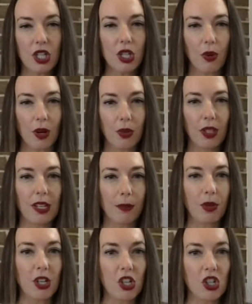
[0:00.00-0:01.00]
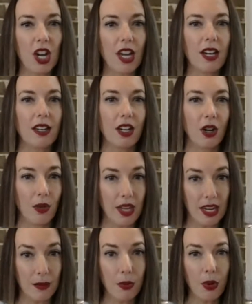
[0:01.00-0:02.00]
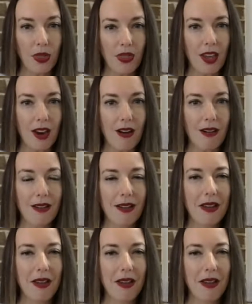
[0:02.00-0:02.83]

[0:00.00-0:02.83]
So I really appreciated, the input there.